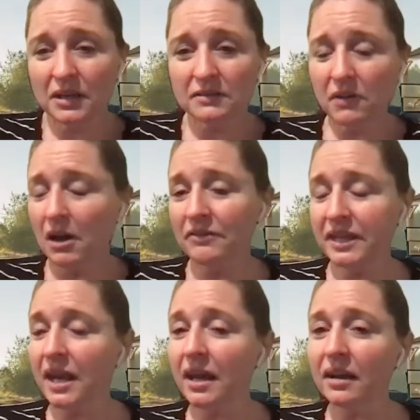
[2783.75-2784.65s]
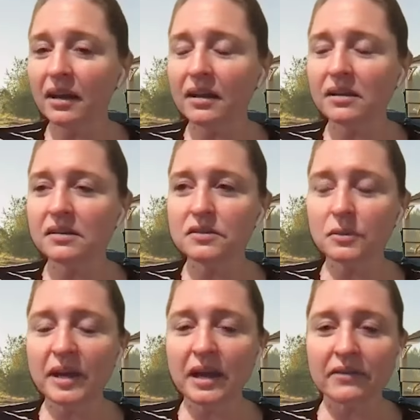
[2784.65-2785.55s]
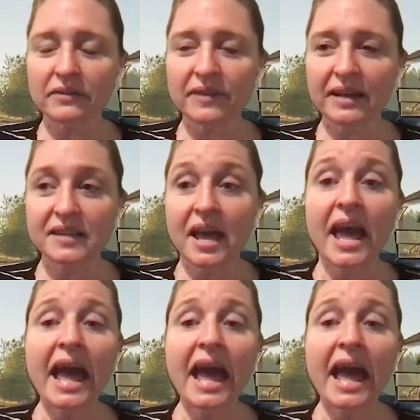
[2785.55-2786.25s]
that he's involved again. And so we have all the facts.